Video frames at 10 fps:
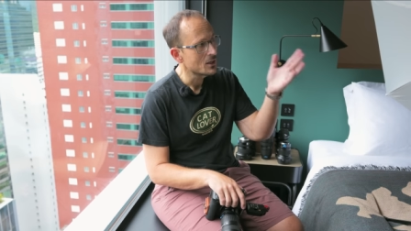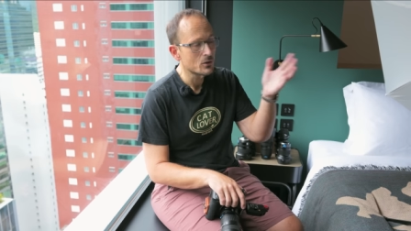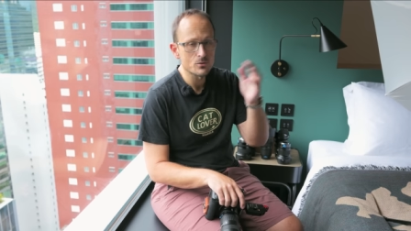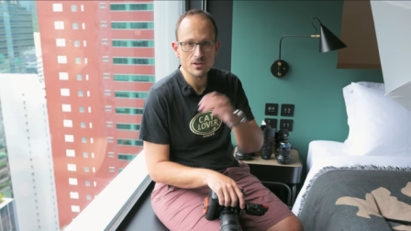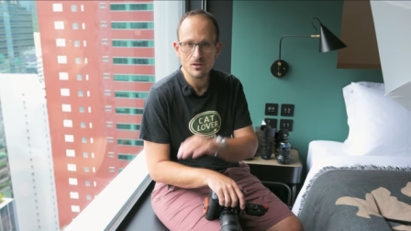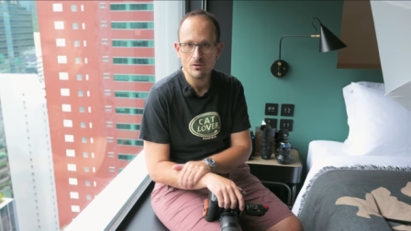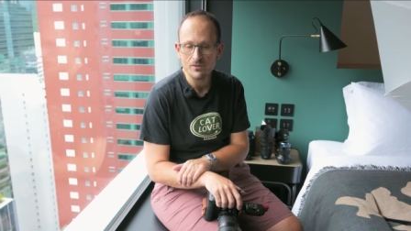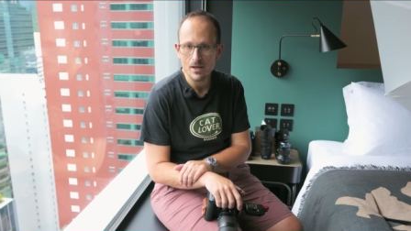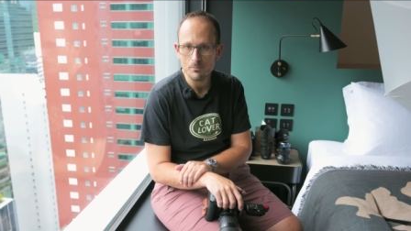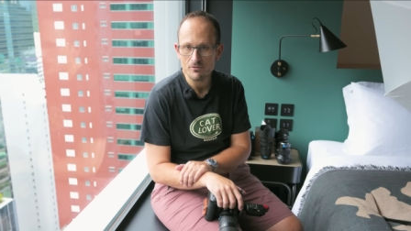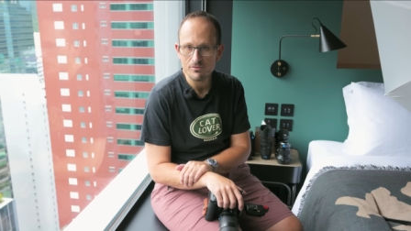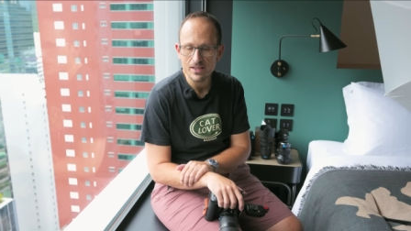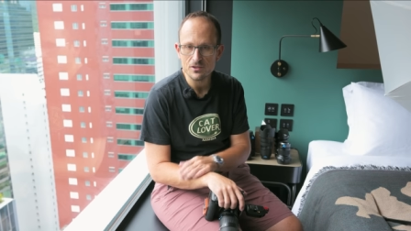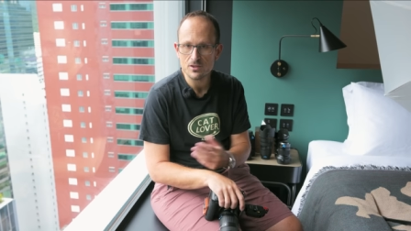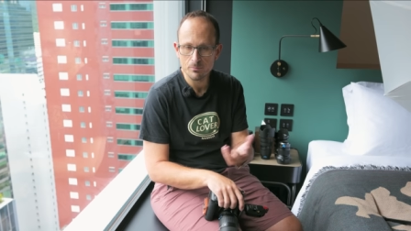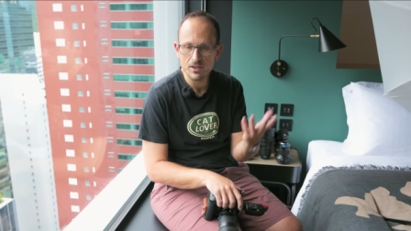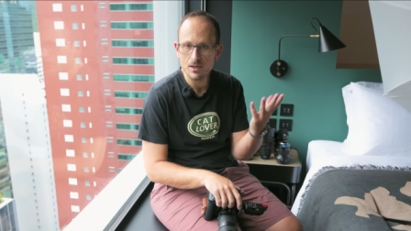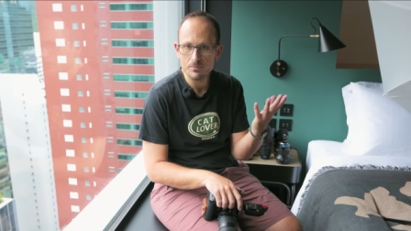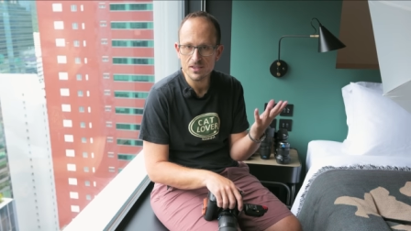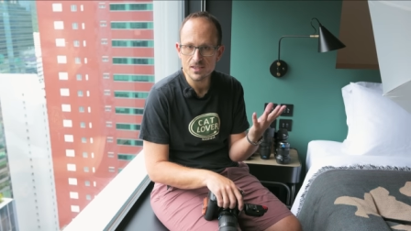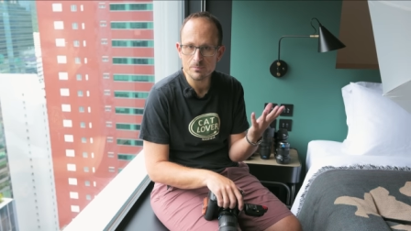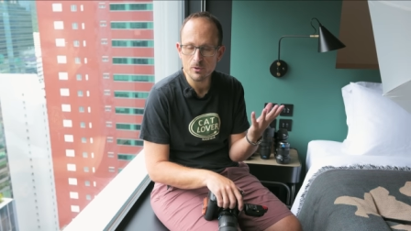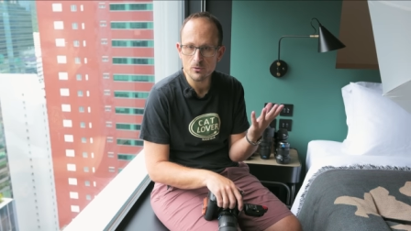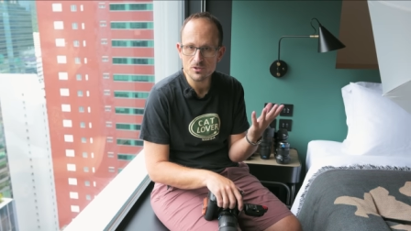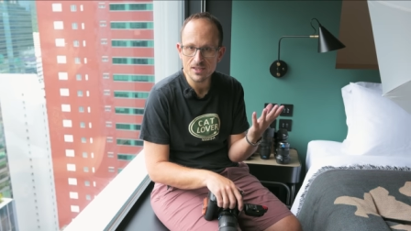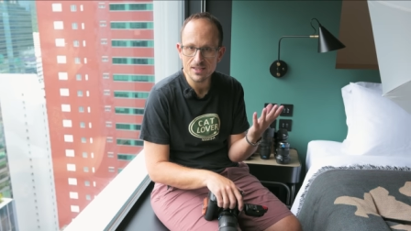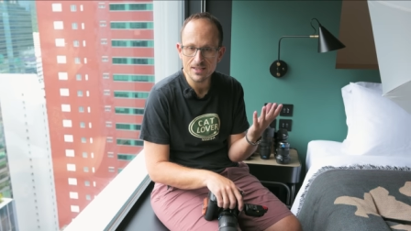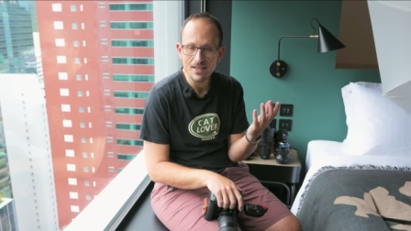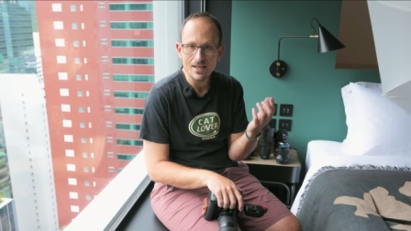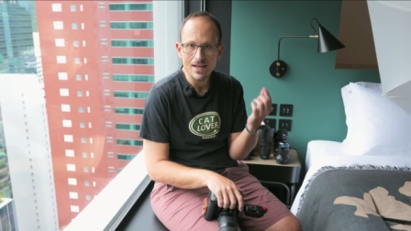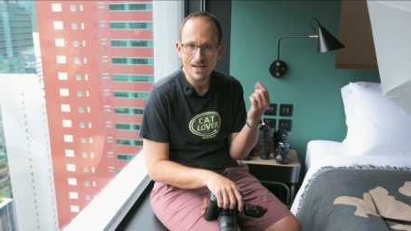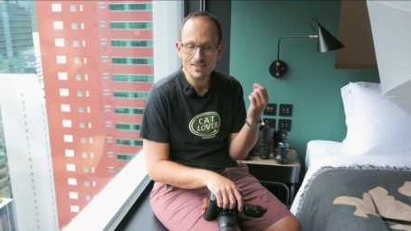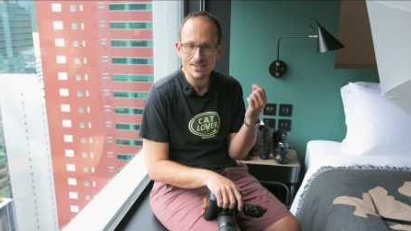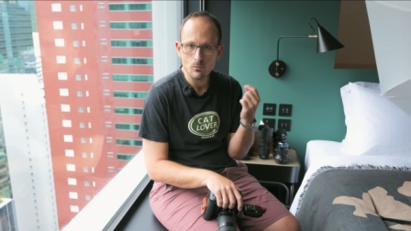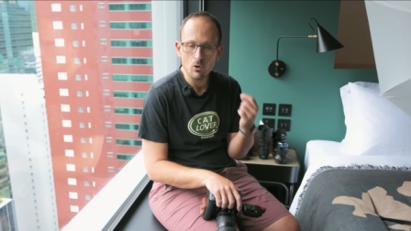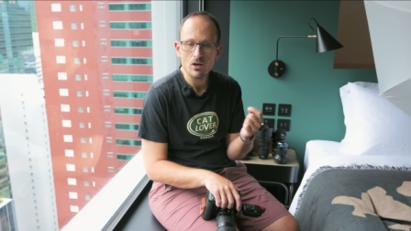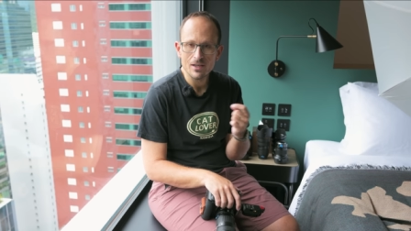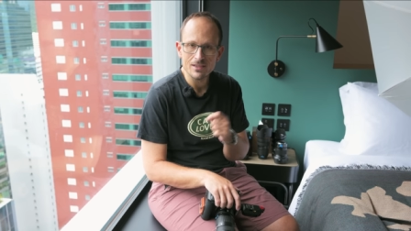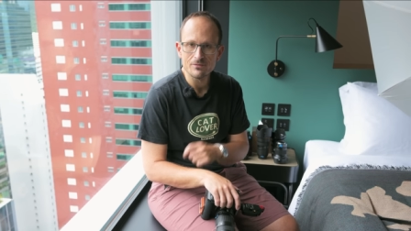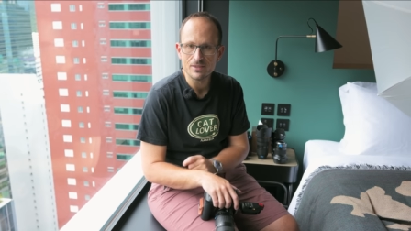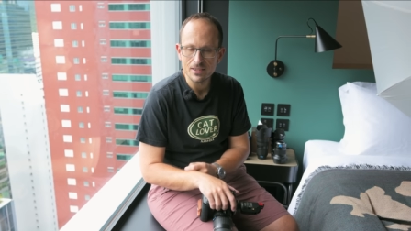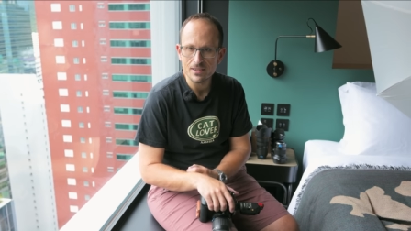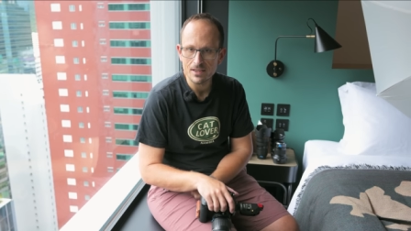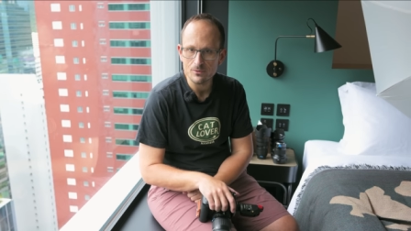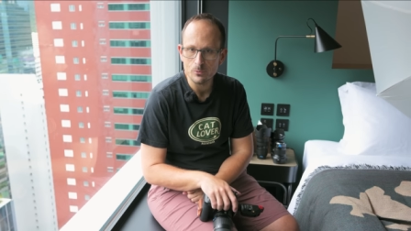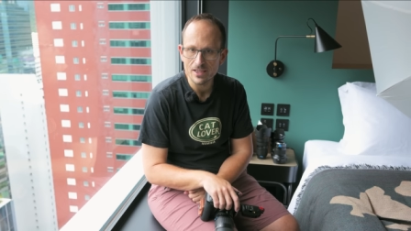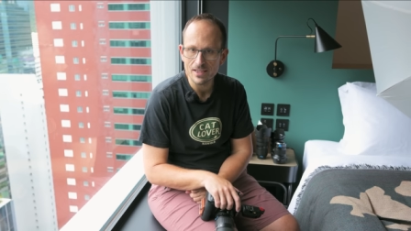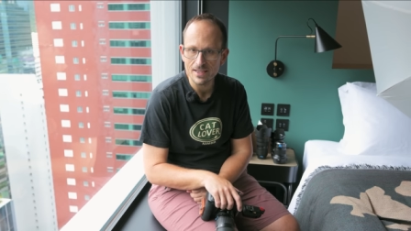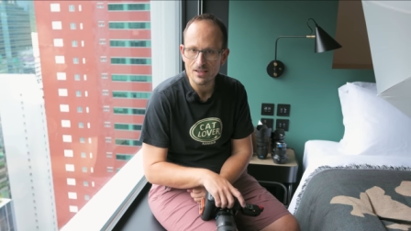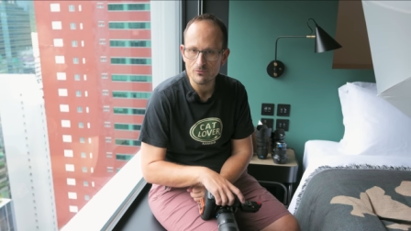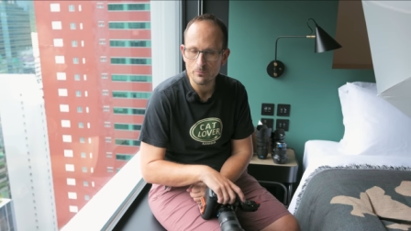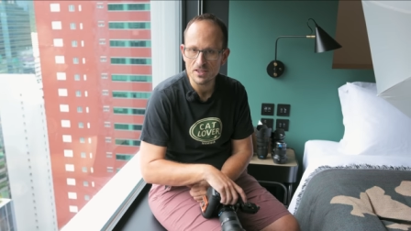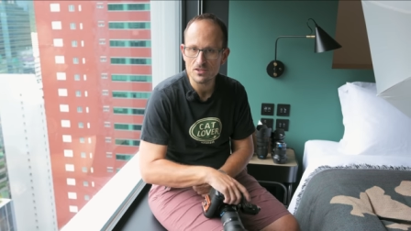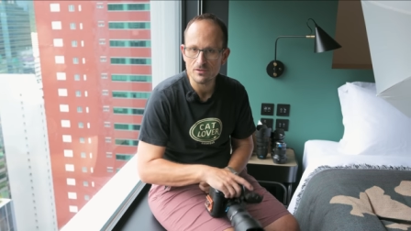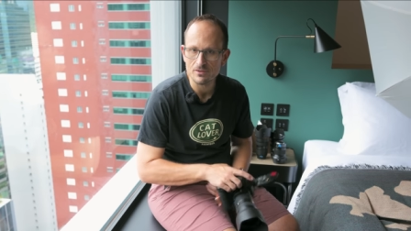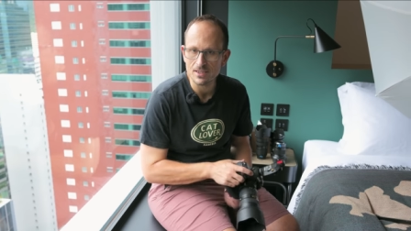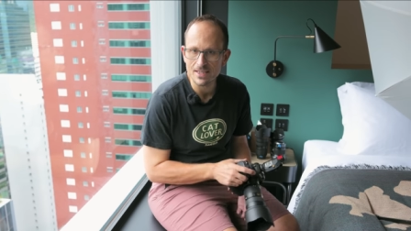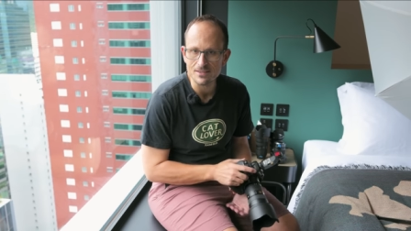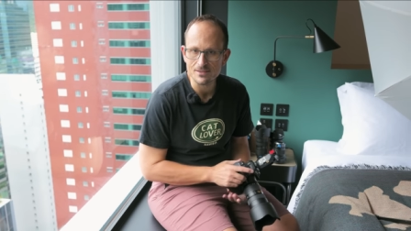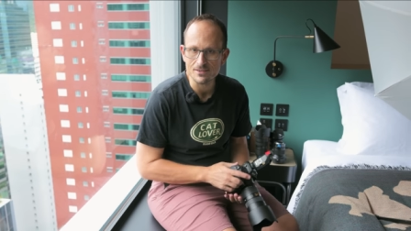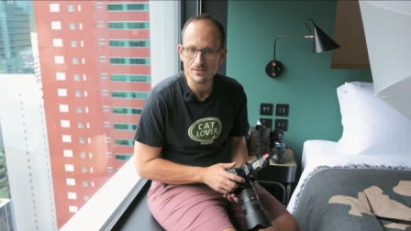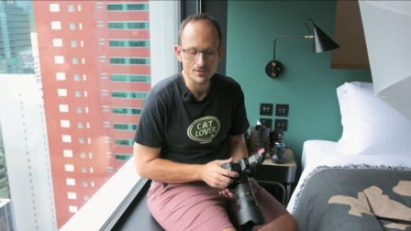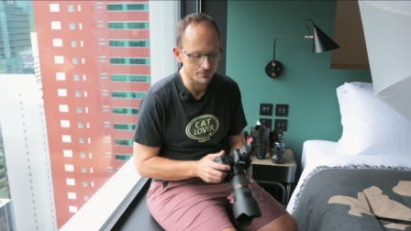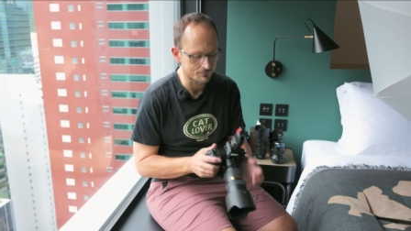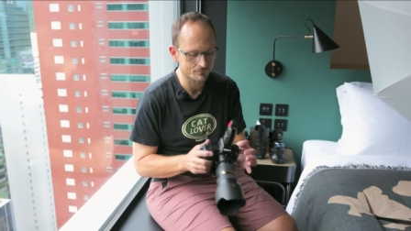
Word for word: using an off-camera flash to bring up the exposure here and see what kind of detail we can get from each of the lenses.